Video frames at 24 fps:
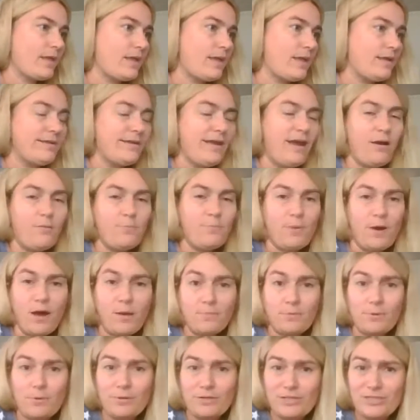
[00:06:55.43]
And yeah,
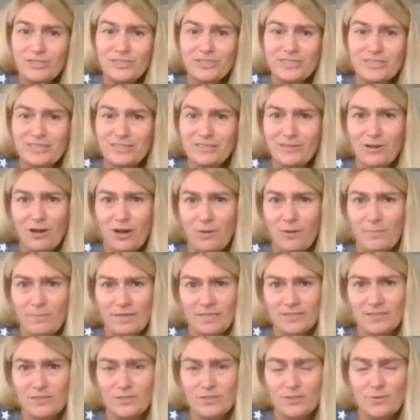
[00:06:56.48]
pop questions in the
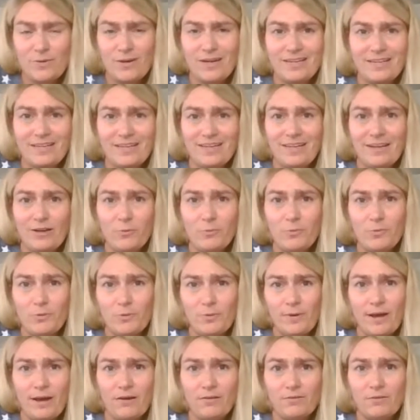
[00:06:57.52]
comments so I can help
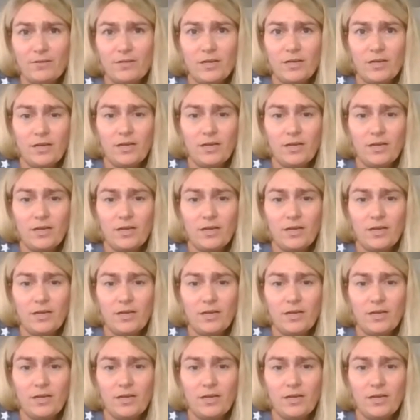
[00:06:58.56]
you out.